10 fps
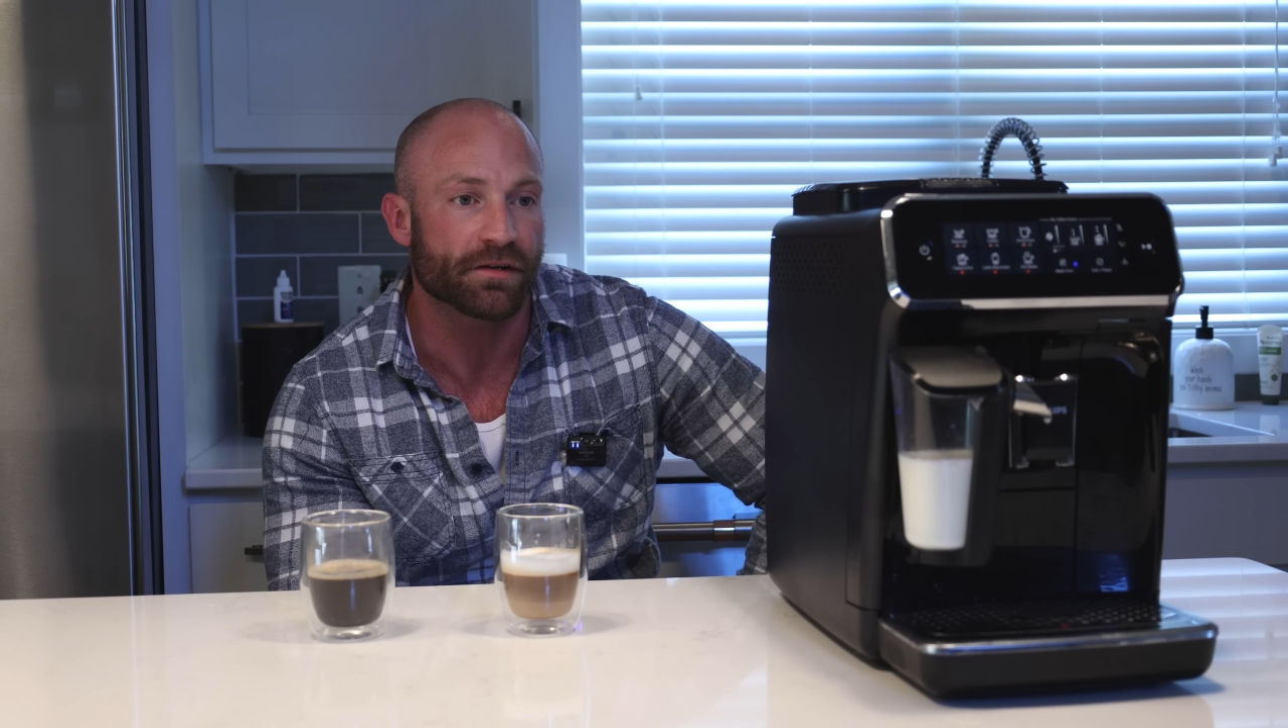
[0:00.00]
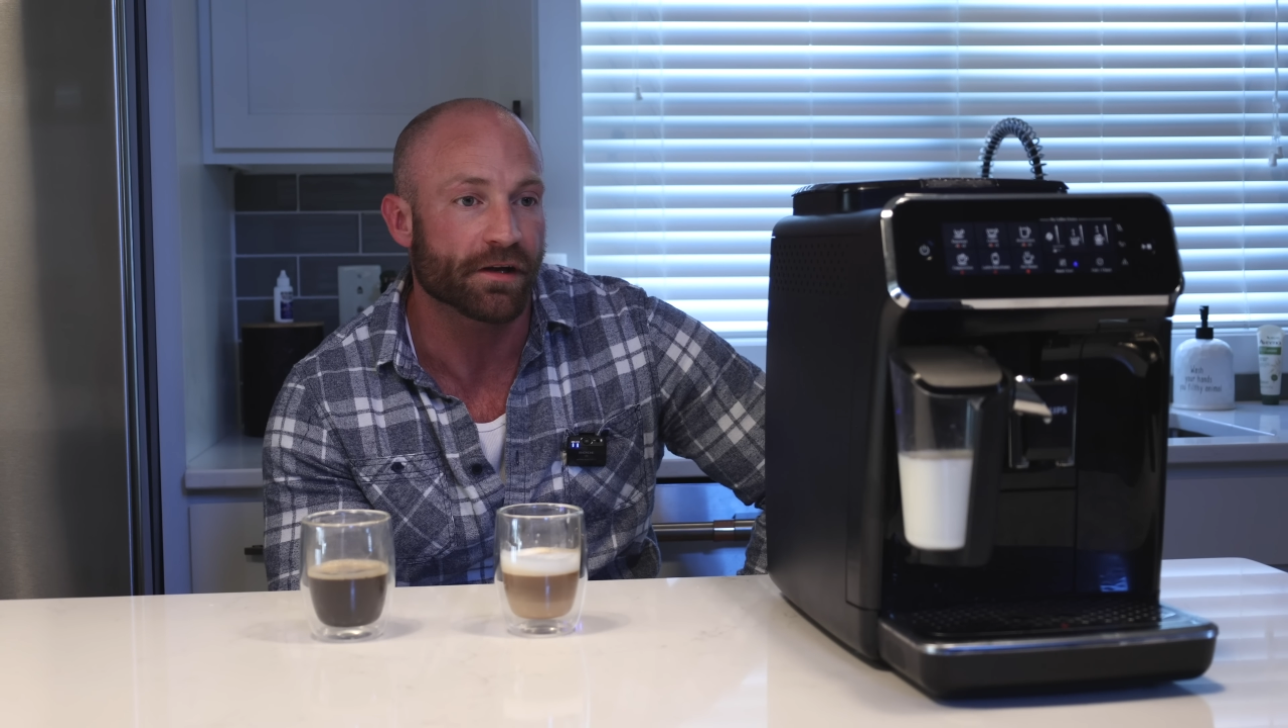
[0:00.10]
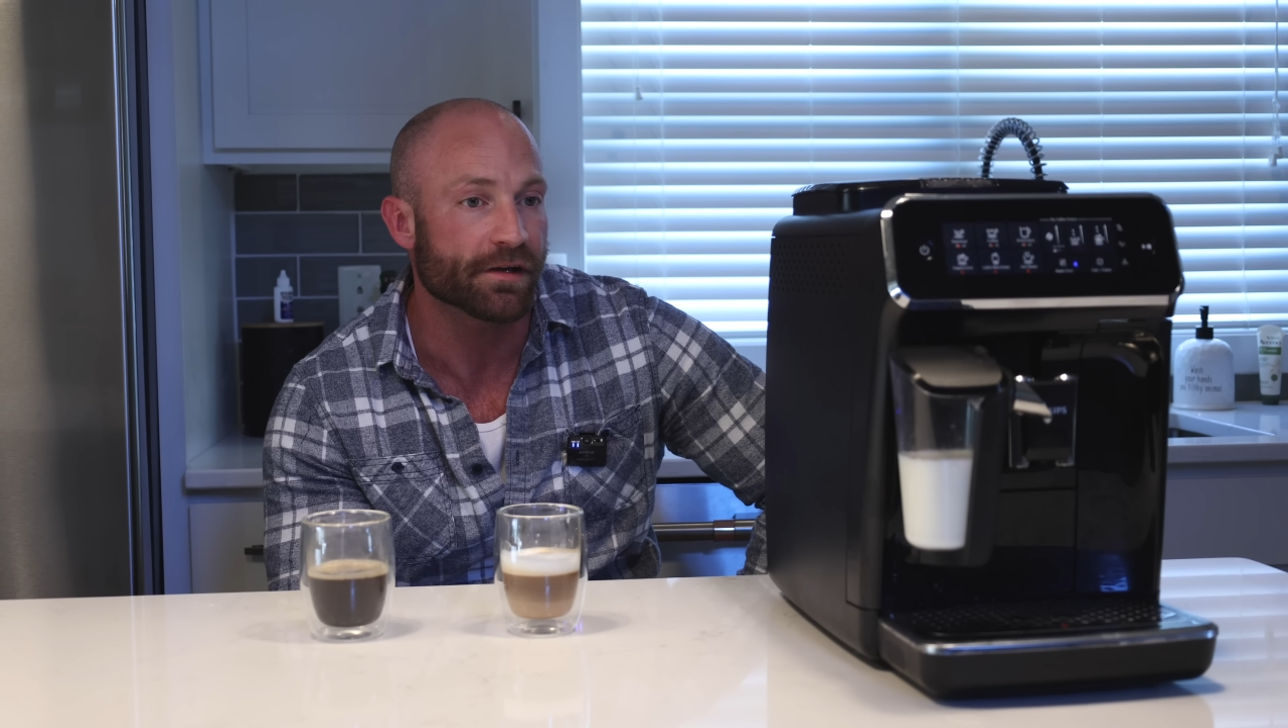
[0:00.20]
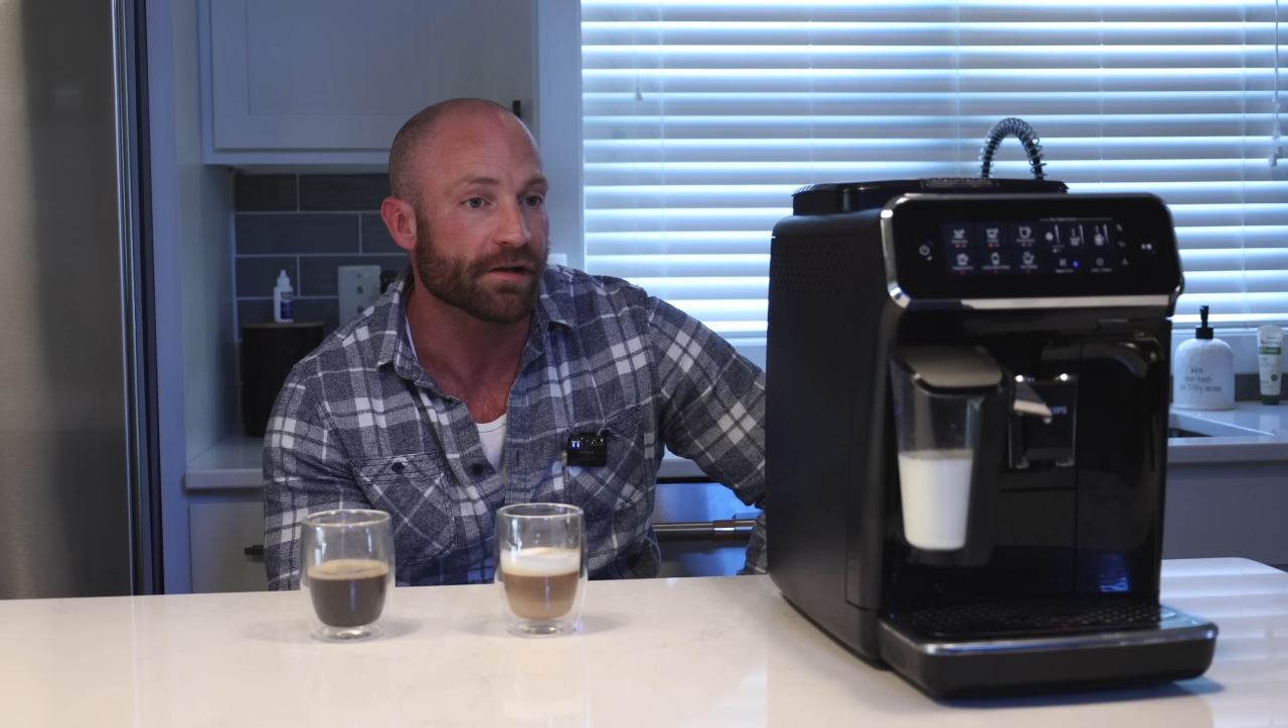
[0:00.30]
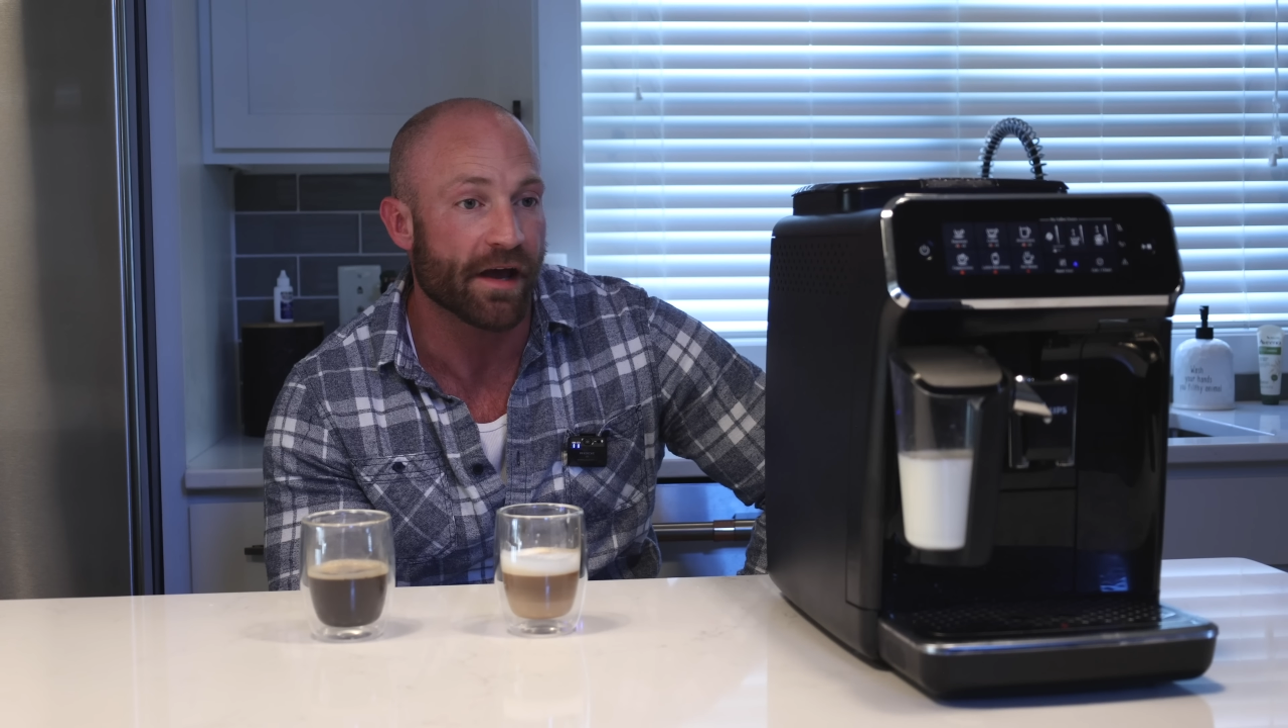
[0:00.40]

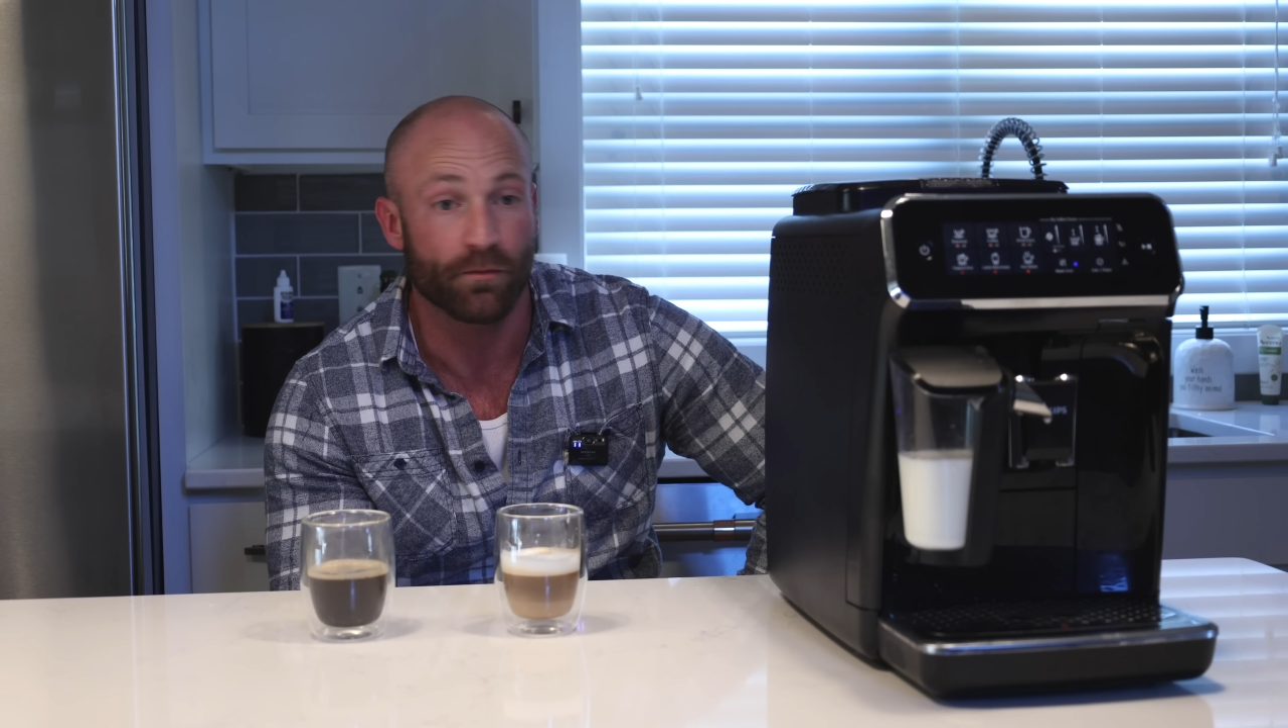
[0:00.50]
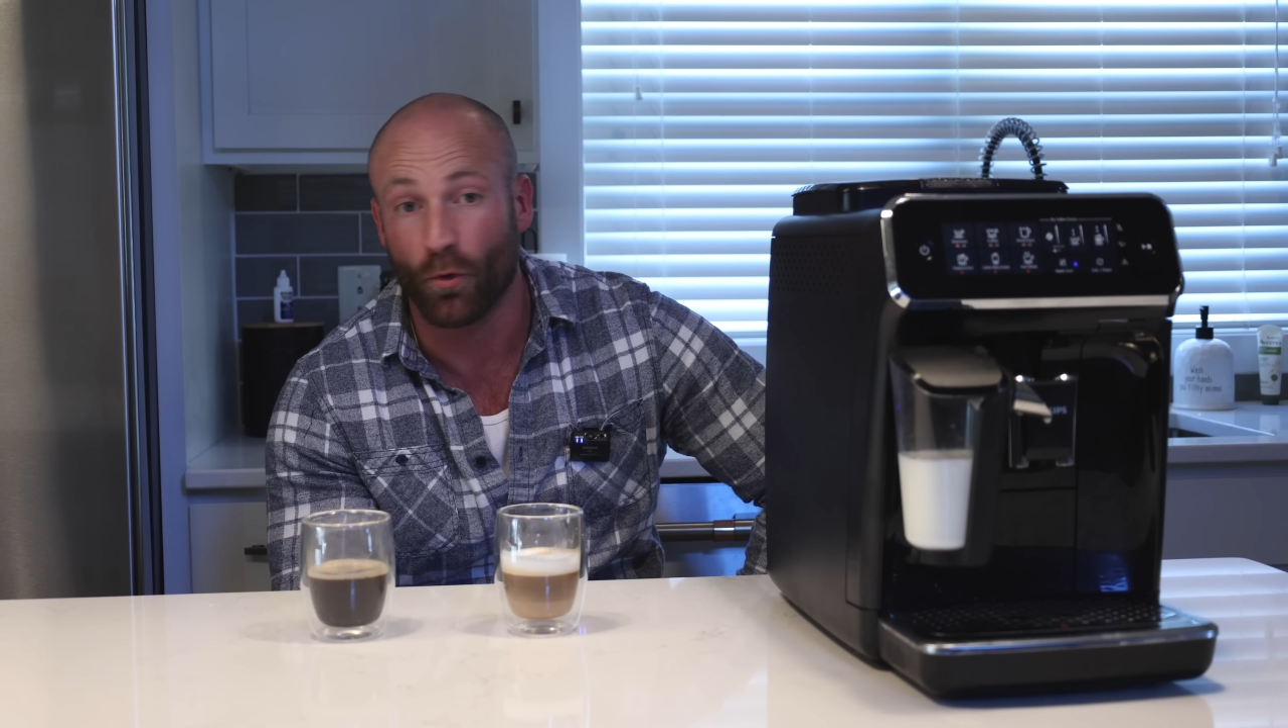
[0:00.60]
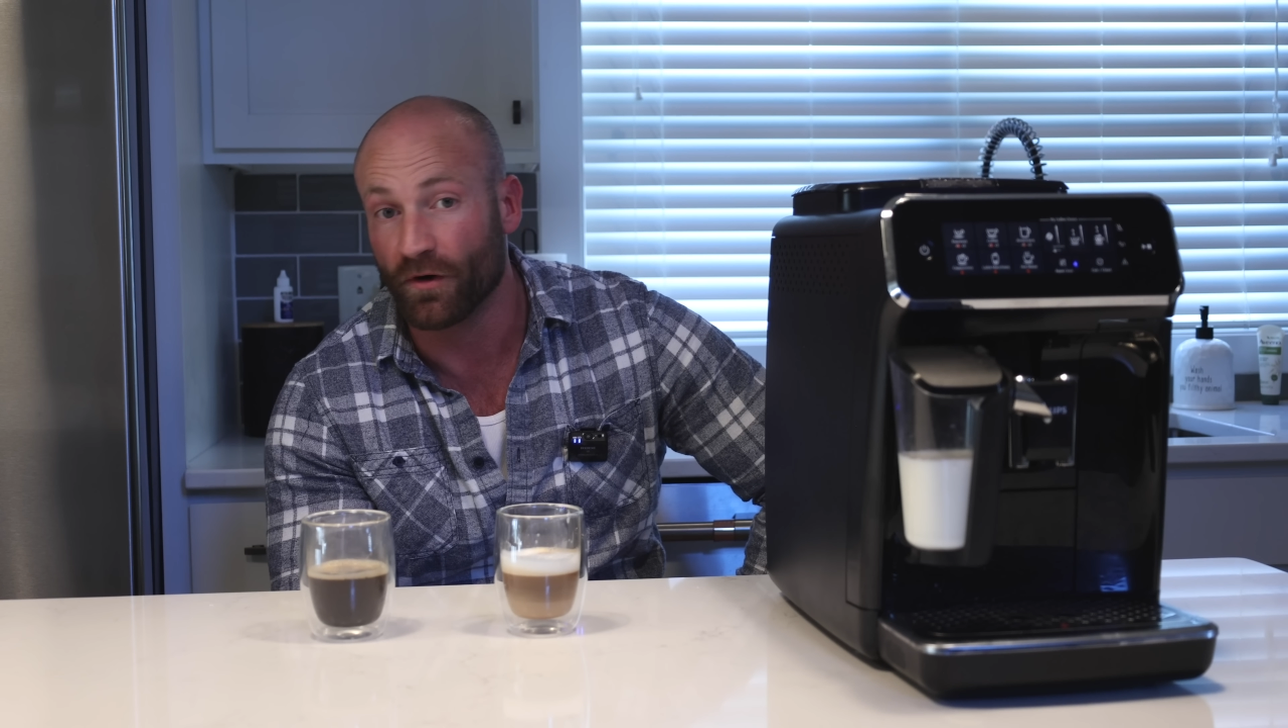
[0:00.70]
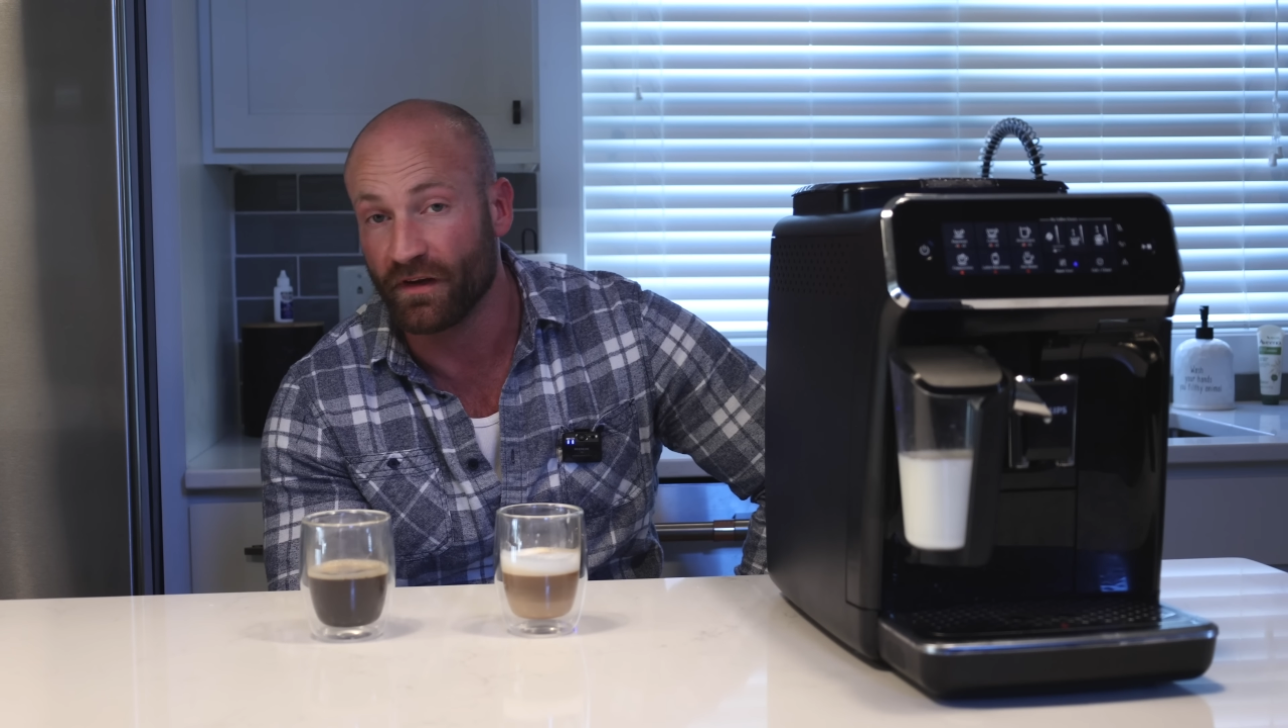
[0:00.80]
had more